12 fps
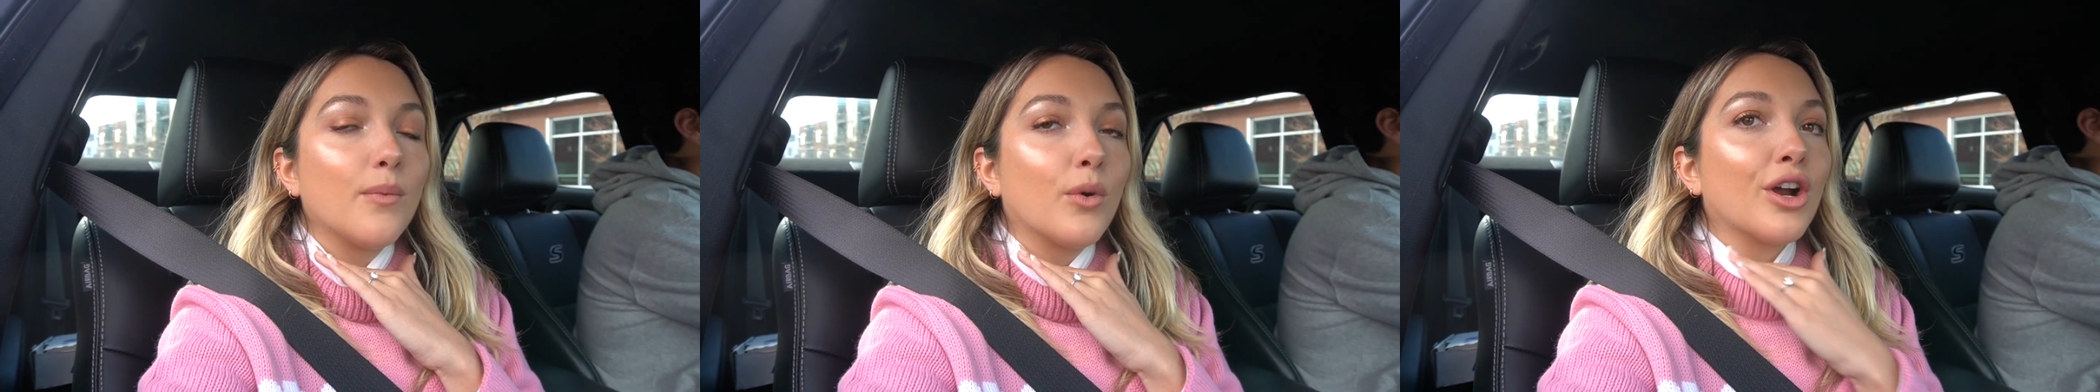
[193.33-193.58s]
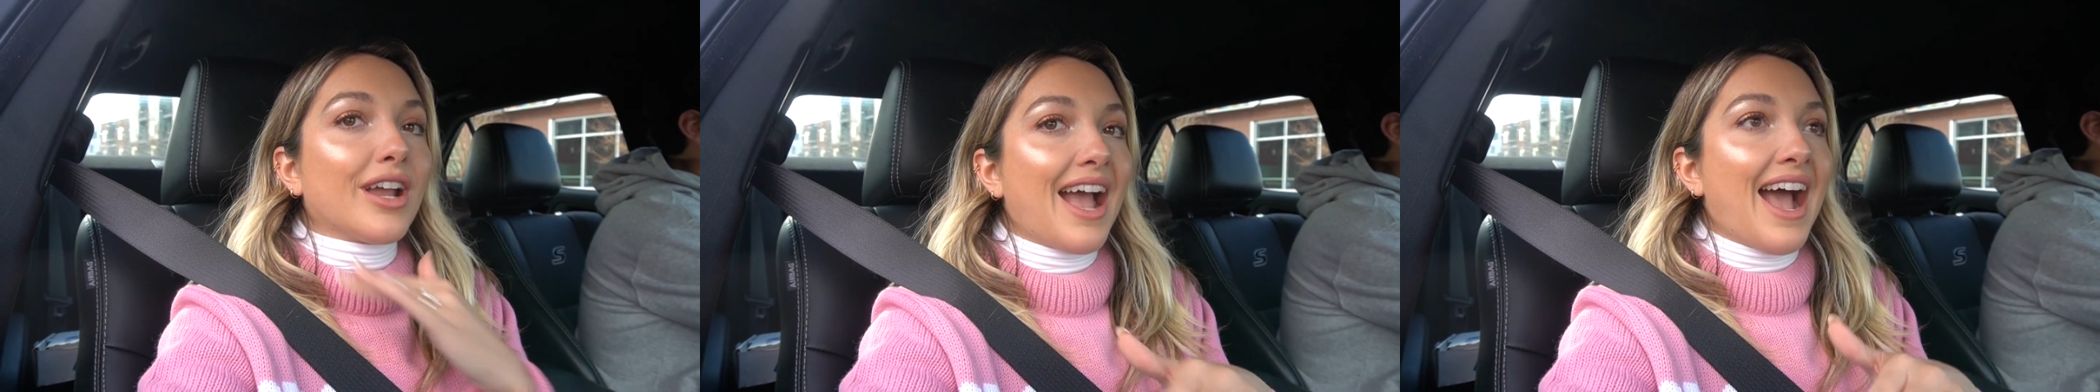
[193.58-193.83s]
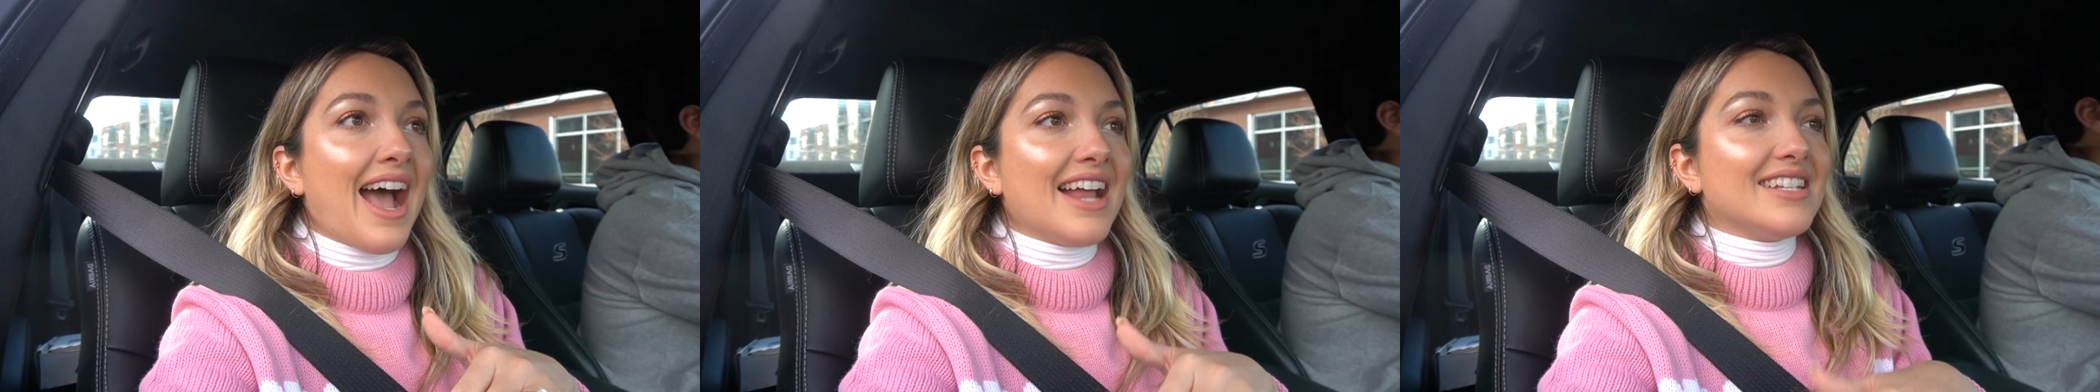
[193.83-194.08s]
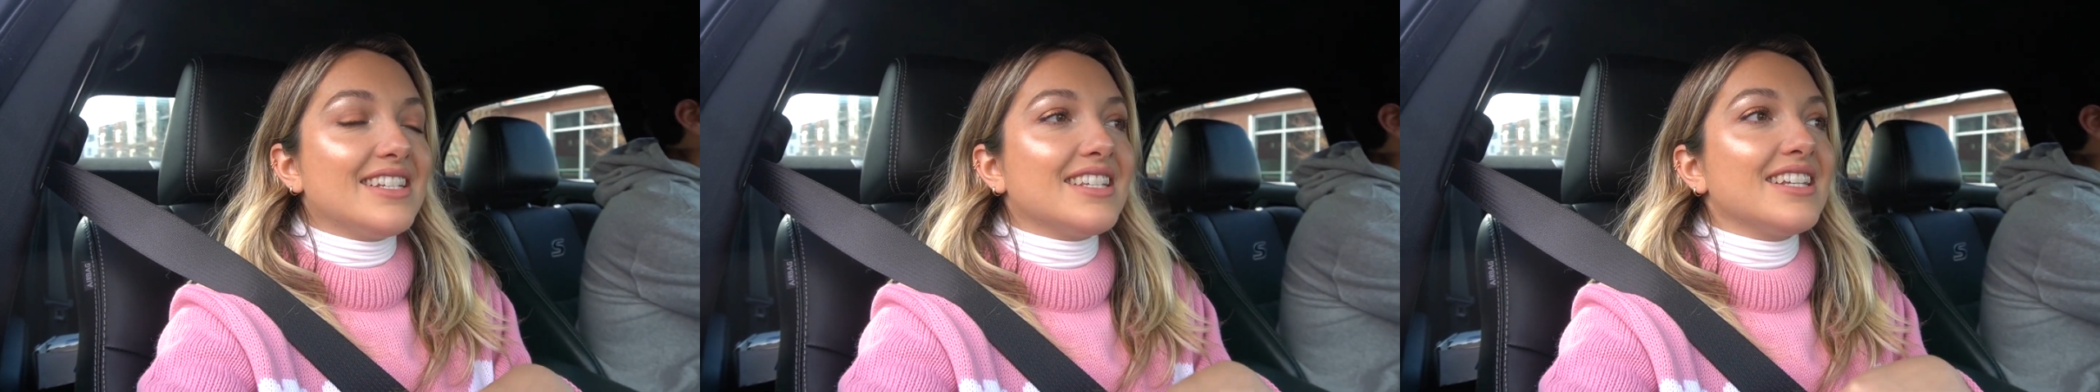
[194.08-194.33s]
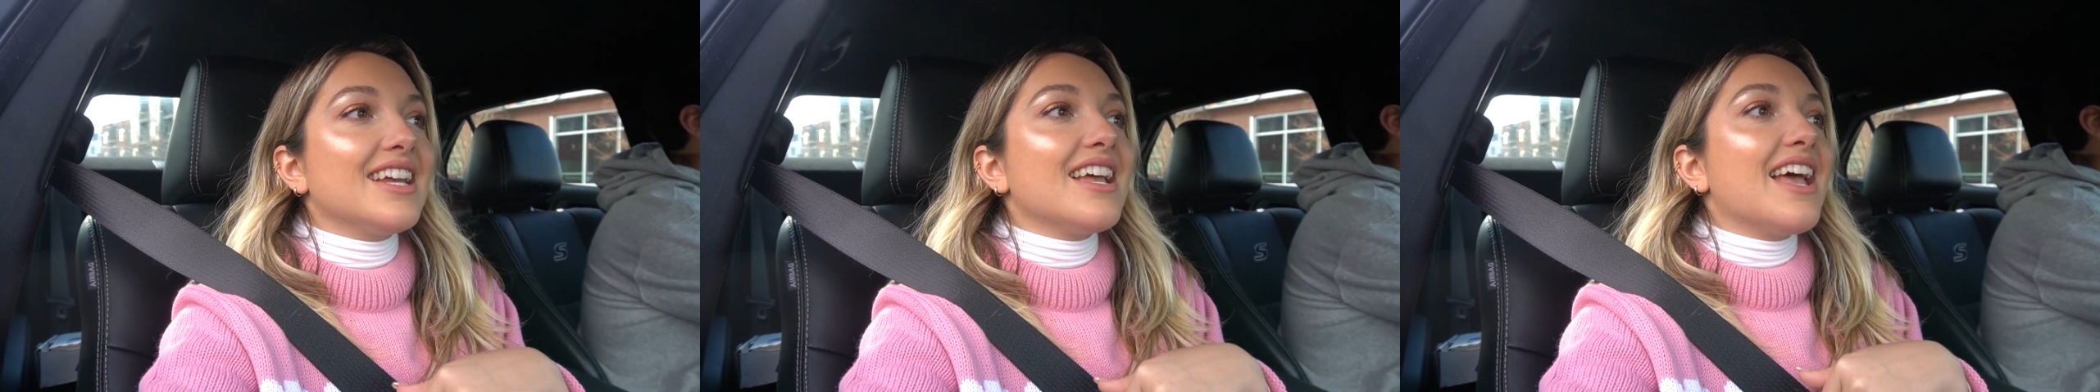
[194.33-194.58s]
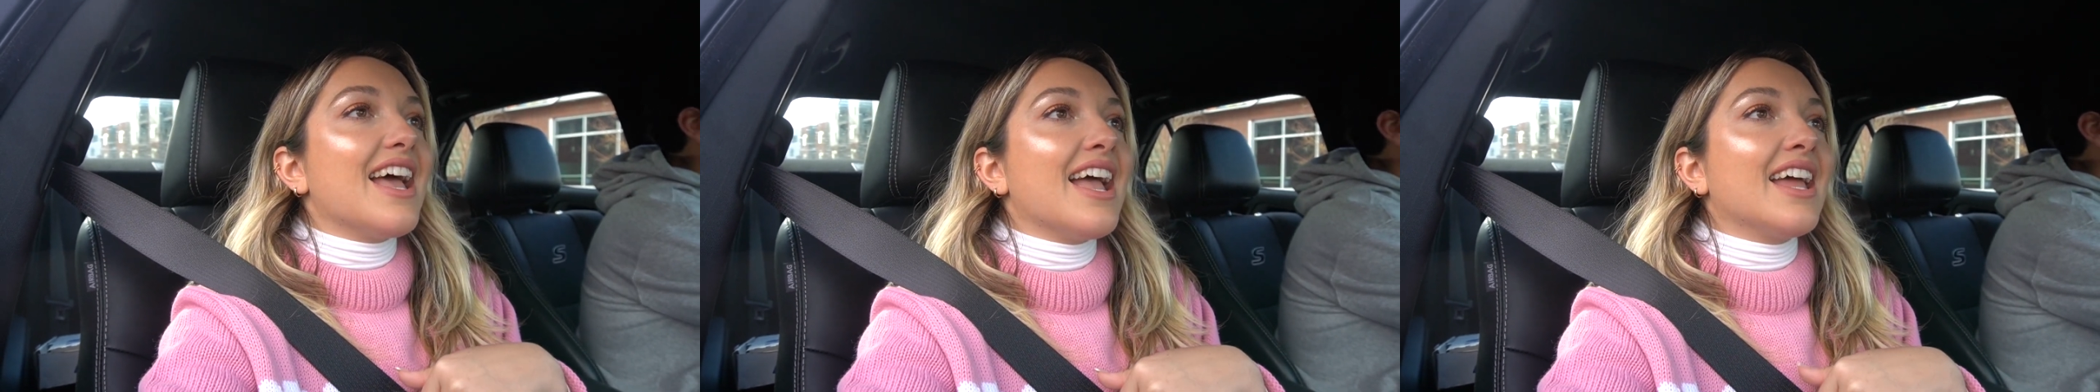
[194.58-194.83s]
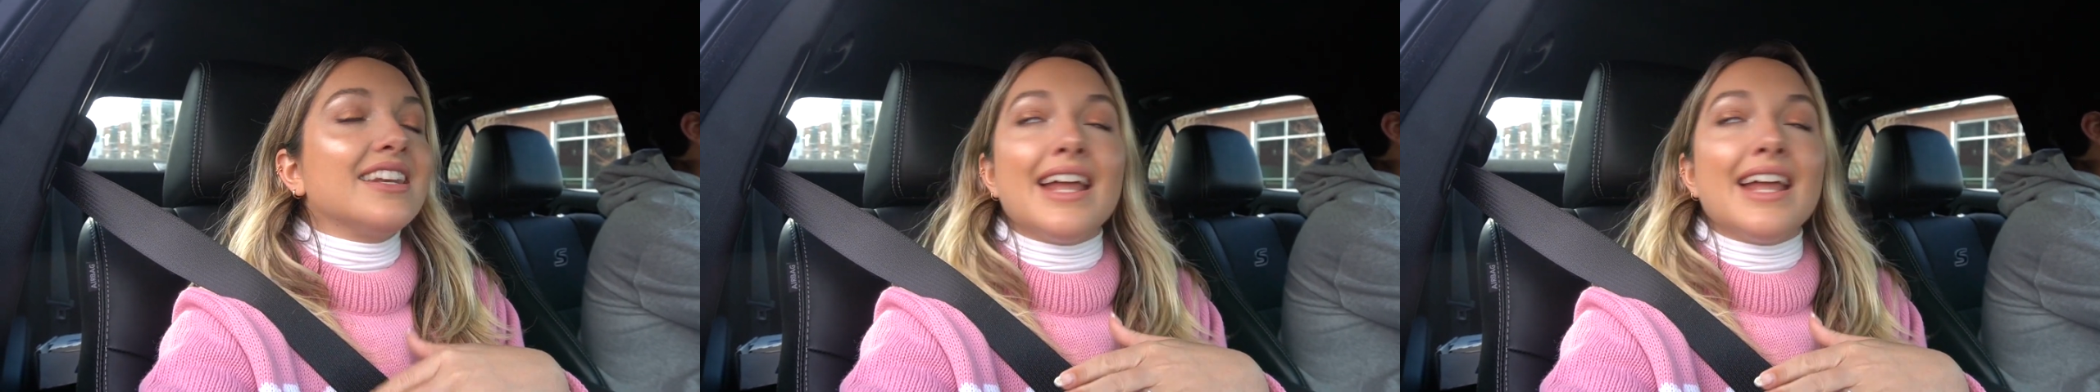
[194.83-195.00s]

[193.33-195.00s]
work at, and